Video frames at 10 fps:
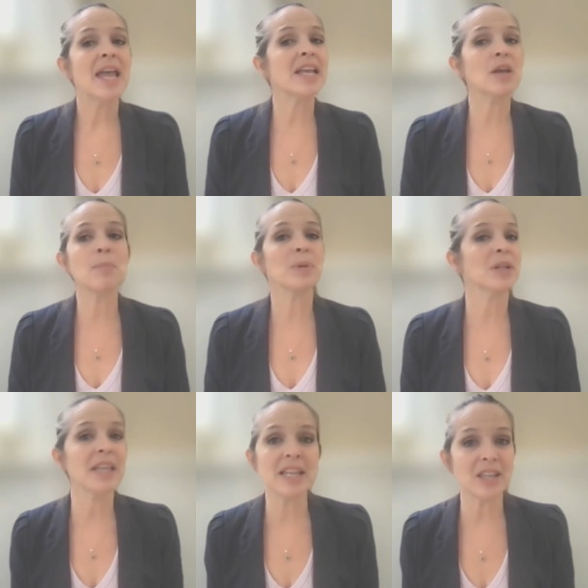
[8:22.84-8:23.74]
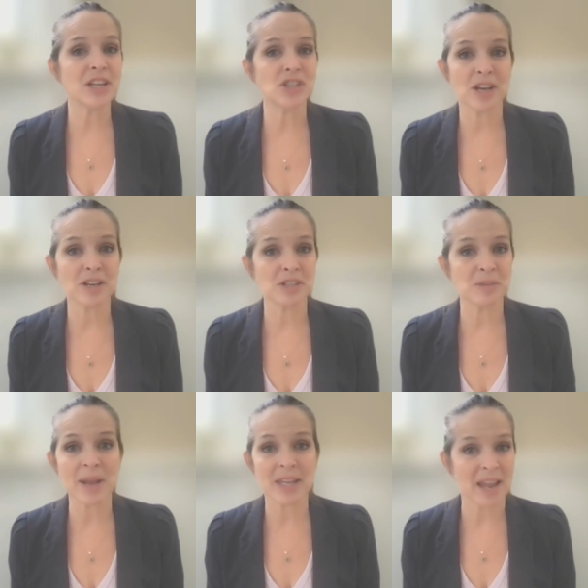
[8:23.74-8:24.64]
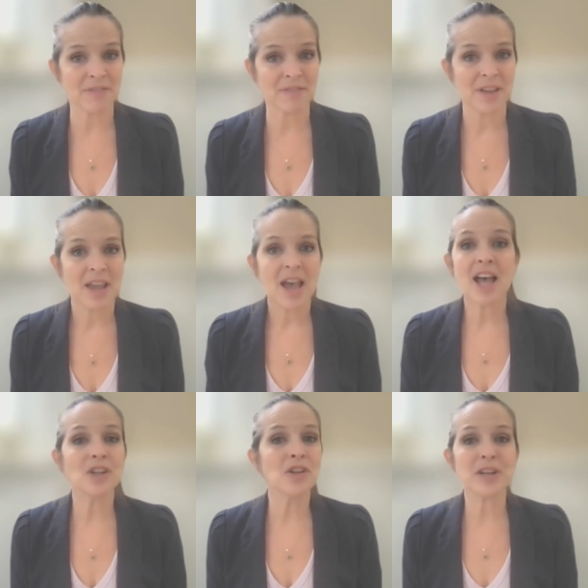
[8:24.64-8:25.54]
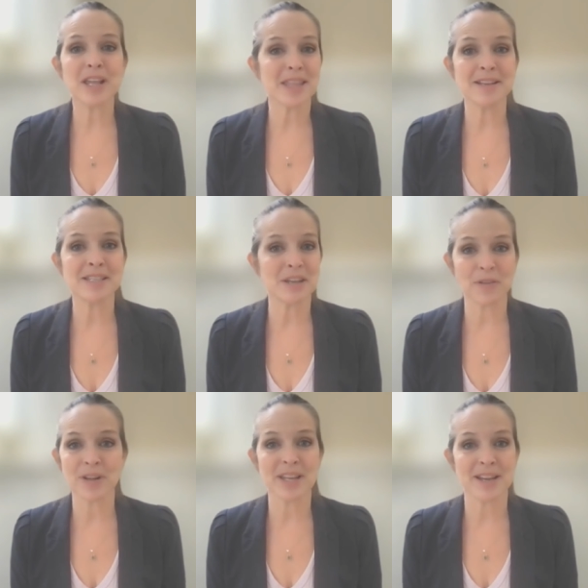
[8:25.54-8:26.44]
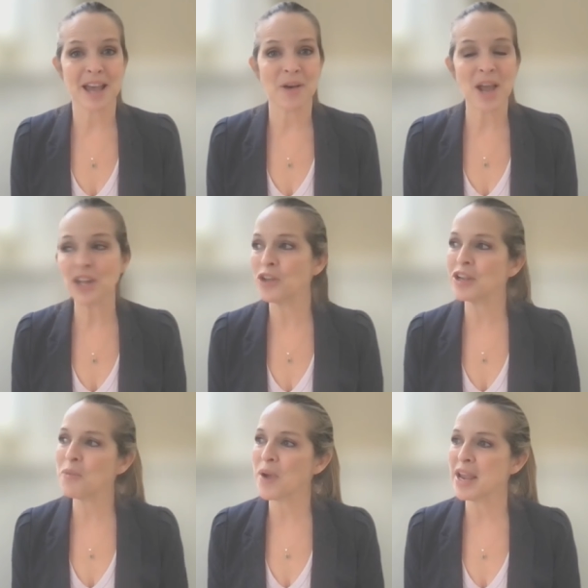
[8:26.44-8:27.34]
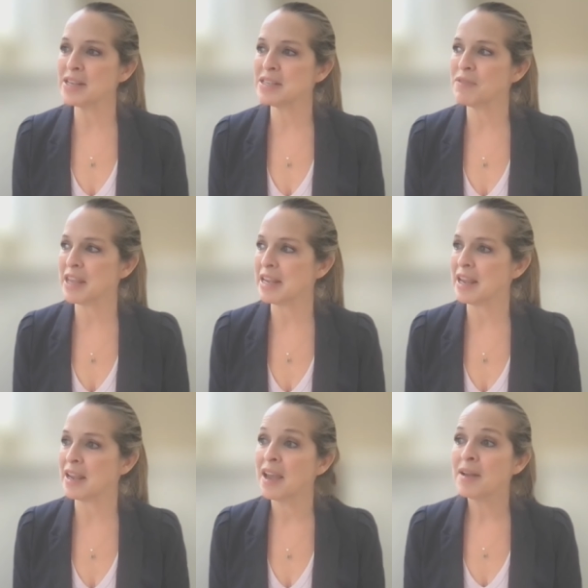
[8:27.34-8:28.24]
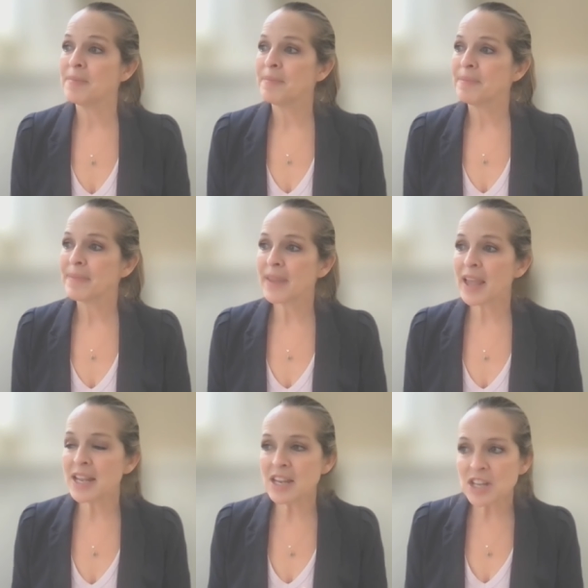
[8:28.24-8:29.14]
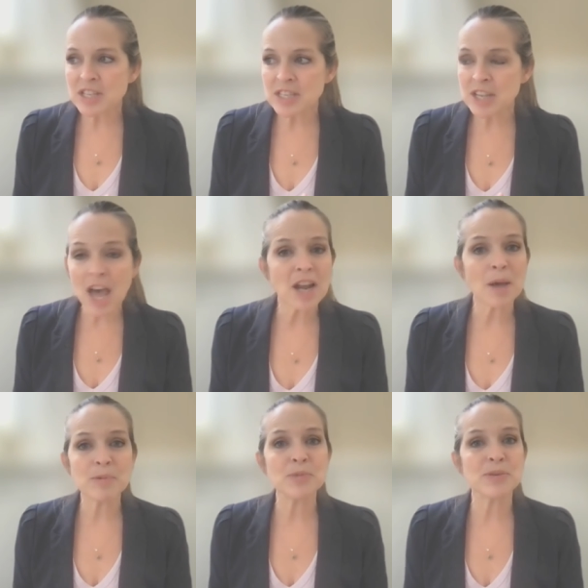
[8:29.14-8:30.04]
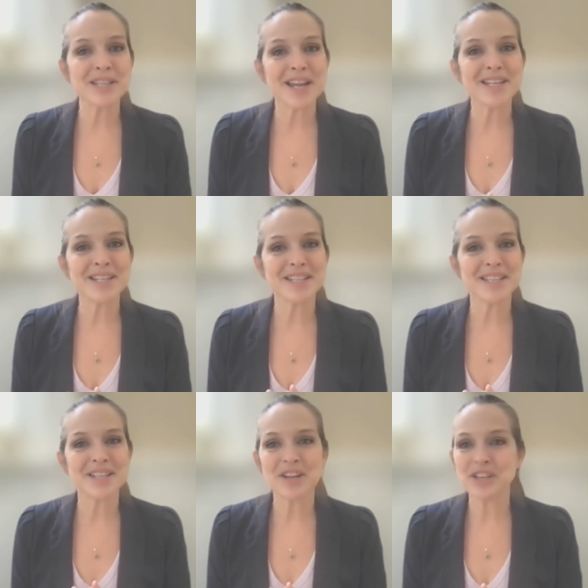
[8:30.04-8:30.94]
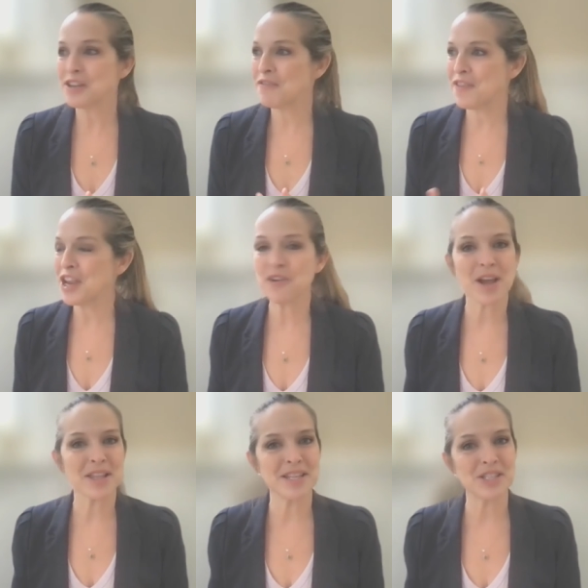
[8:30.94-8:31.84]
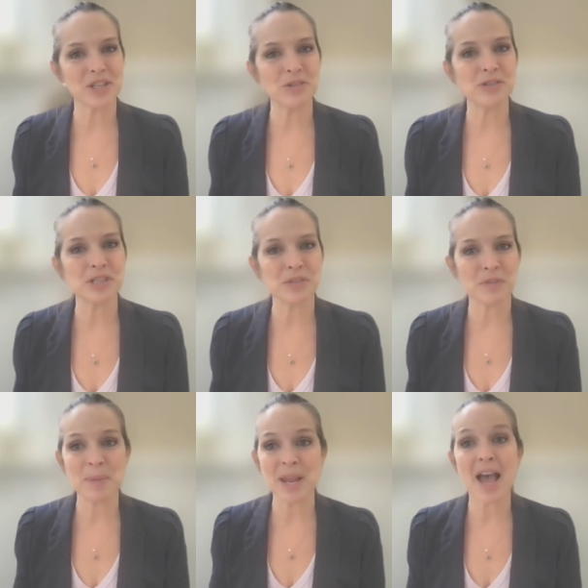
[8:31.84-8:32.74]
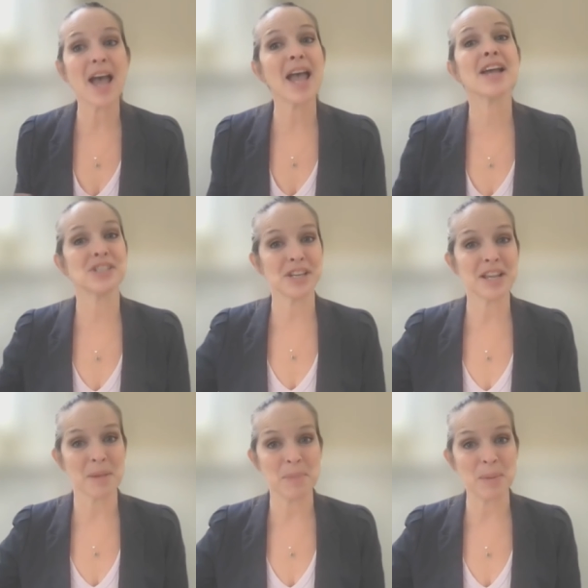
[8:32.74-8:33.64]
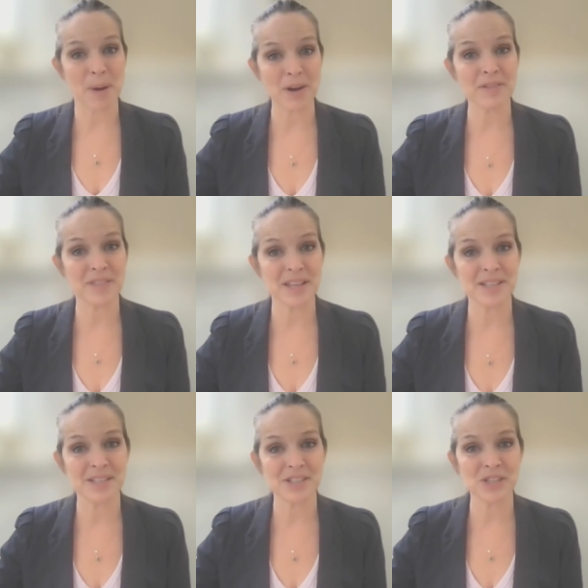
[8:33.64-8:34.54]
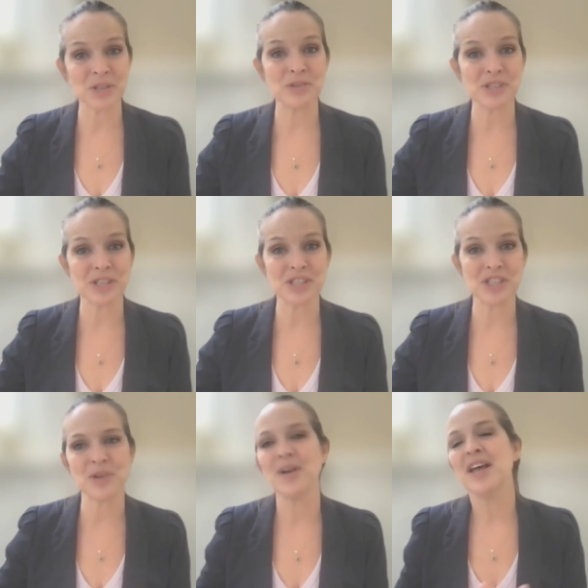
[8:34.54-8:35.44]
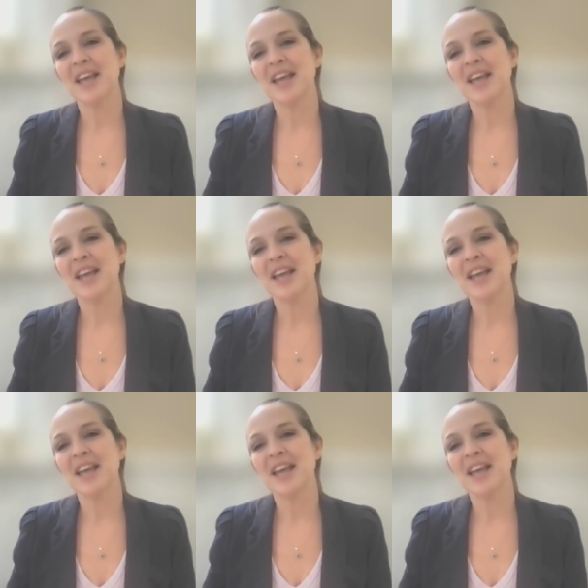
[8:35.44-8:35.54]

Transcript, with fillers: It completely changed my life. I look at things differently now. I look at ways of thinking it's not up to a scientist to figure out these solutions for me. I actually can be part of these solutions too. Mm-hmm.